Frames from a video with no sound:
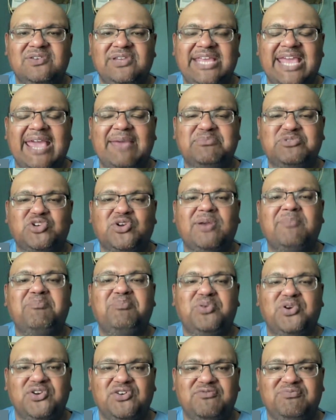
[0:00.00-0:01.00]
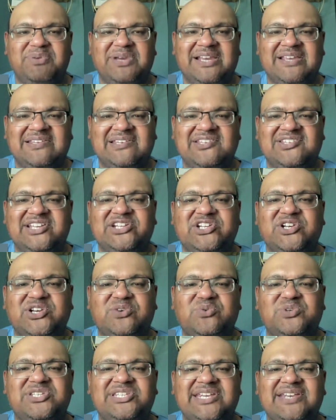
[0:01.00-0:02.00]
game script proof because he's such a
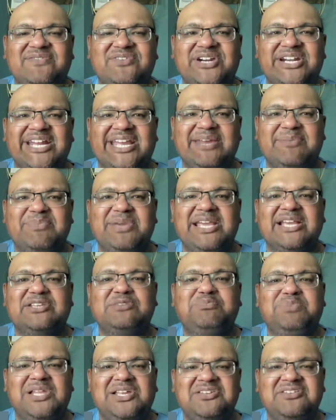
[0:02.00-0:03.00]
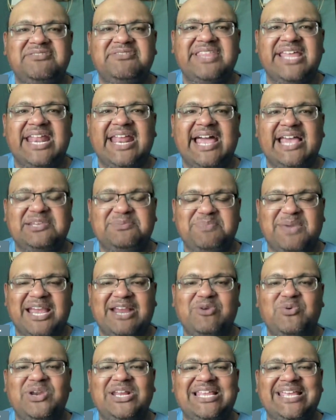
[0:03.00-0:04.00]
good receiver and can be explosive in that
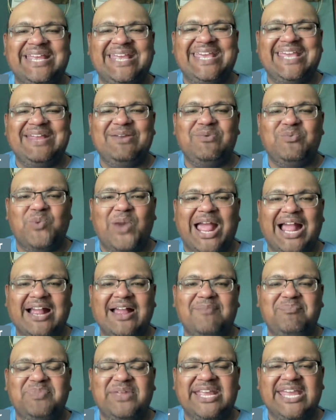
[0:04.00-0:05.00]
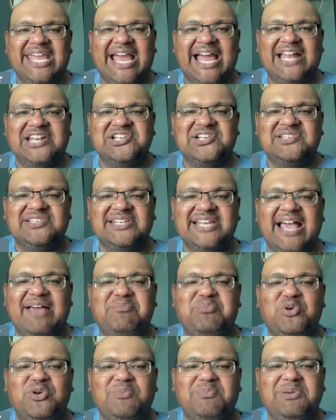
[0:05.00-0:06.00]
aspect, really rack up the catches and
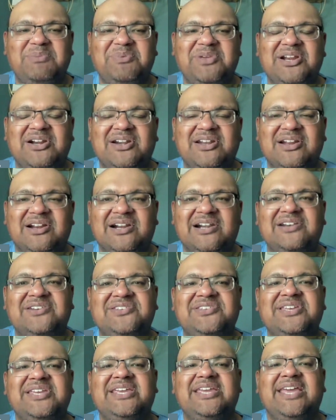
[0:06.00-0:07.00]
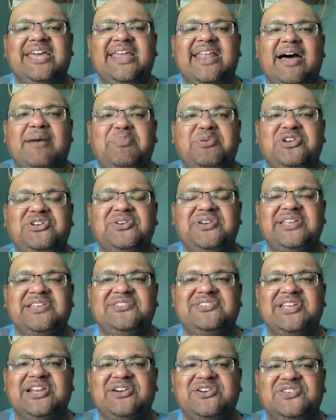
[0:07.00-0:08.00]
half-point PPR and yards and
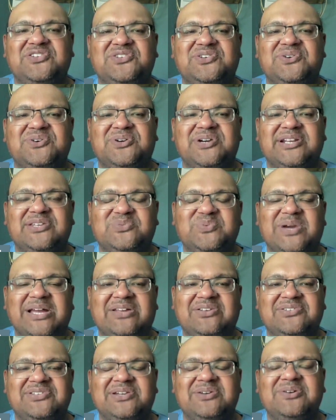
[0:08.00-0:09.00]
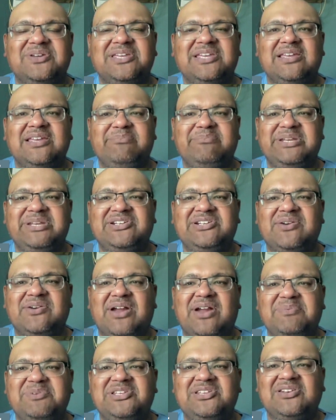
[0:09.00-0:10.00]
opportunities there to score as well. So Bijan
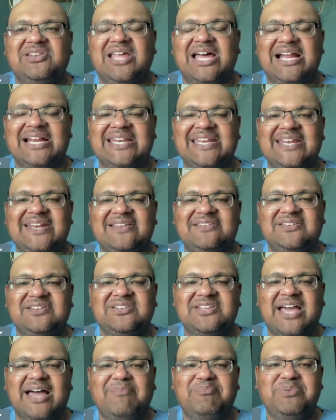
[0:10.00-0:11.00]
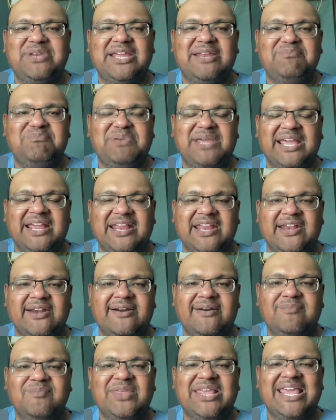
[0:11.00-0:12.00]
Robinson locked in as a top 10 pick
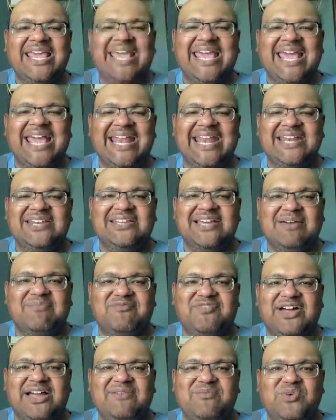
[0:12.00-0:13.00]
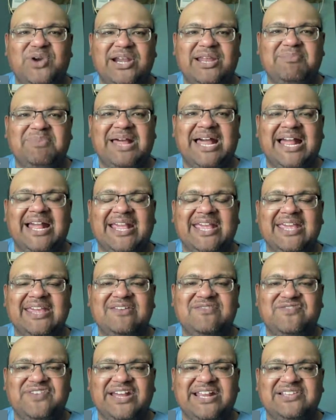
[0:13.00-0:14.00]
here and a top 5 running back
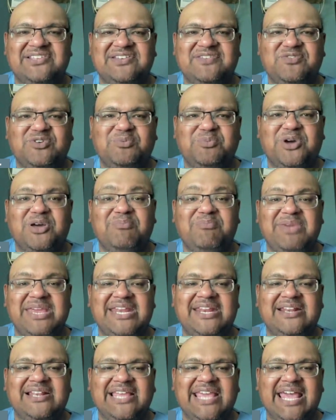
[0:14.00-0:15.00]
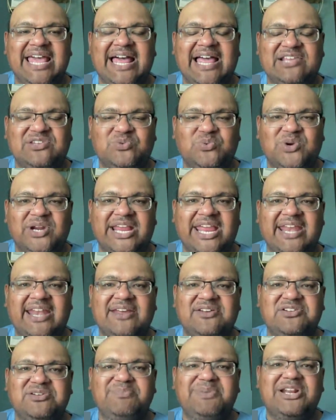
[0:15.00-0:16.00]
in fantasy football immediately as a rookie.
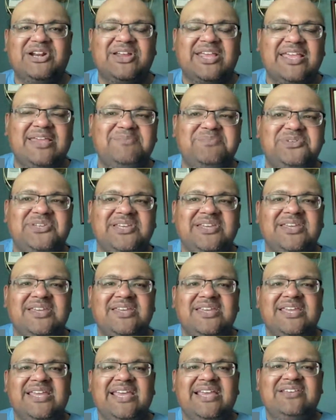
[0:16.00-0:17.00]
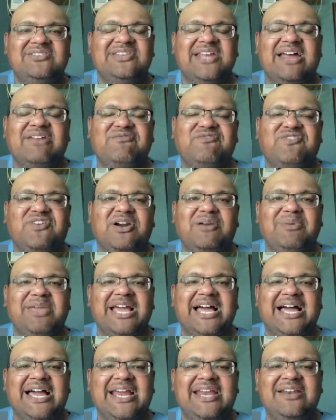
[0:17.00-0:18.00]
Now, Jahmyr Gibbs is not far
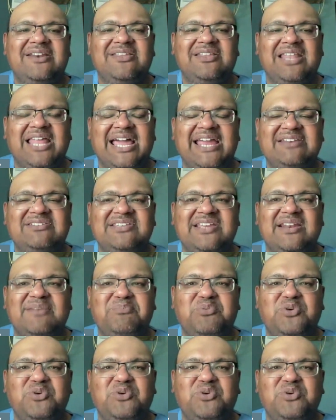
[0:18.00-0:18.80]
behind. The Lions end